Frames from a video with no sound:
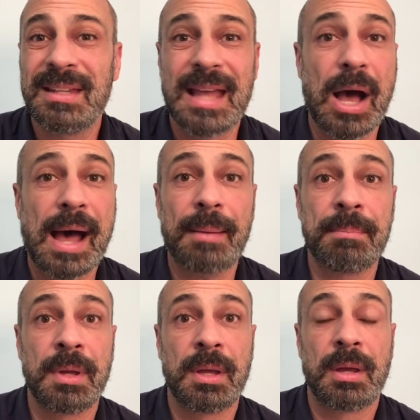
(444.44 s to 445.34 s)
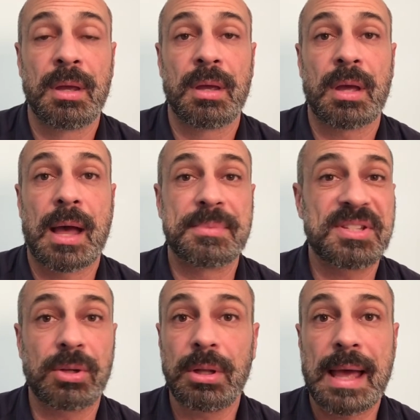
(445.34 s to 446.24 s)
Now, I'm
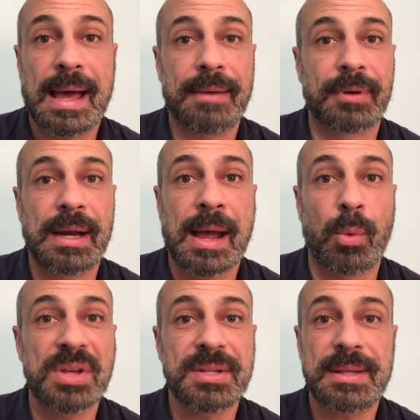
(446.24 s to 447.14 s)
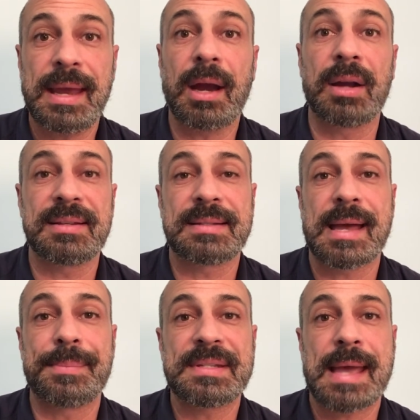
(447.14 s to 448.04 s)
still alive, right? I wasn't there at the
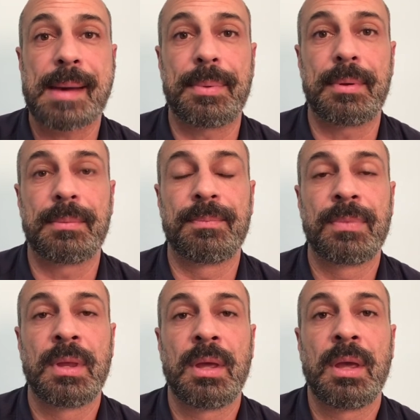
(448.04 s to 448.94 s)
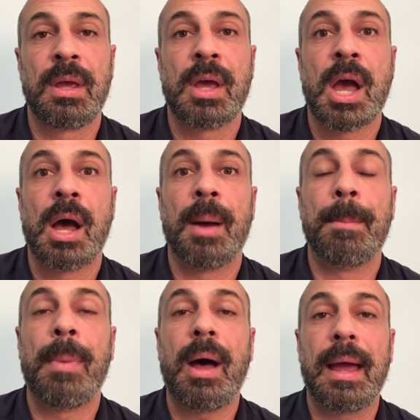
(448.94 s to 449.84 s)
time this happened.
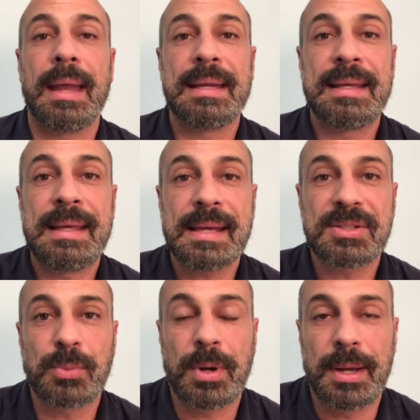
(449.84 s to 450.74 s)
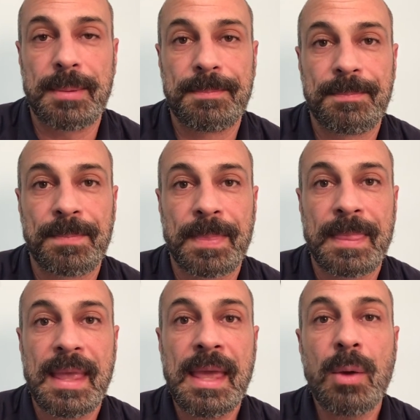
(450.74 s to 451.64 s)
But guess what?
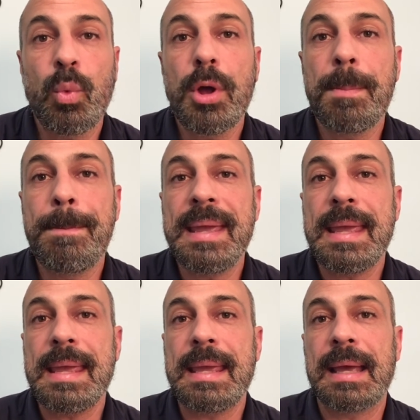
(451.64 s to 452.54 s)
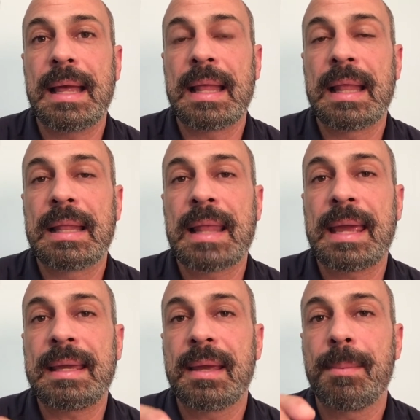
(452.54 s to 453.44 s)
It would be
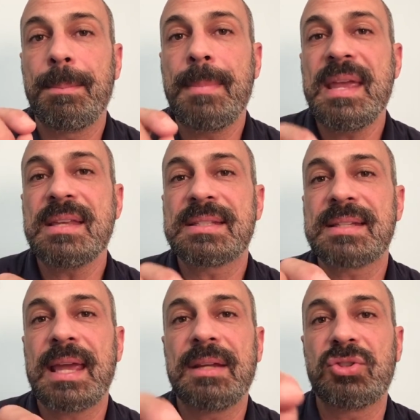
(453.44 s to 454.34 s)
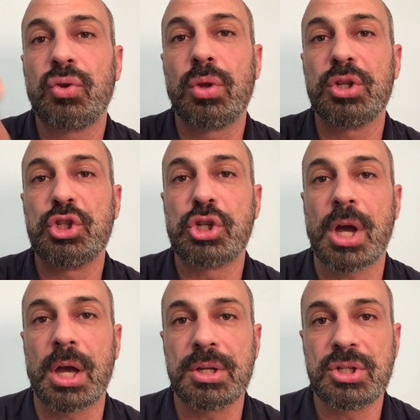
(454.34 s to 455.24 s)
like me saying to the
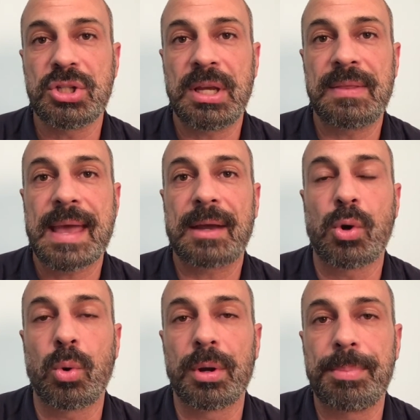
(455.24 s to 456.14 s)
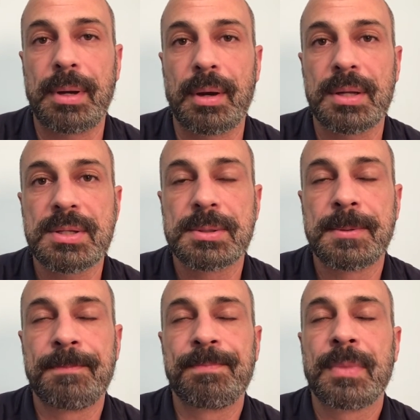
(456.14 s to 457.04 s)
judge in that court appearance,
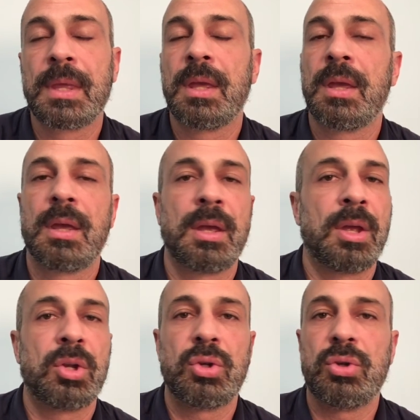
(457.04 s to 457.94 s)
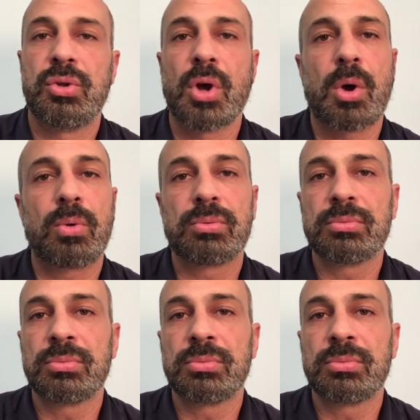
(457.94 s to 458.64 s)
don't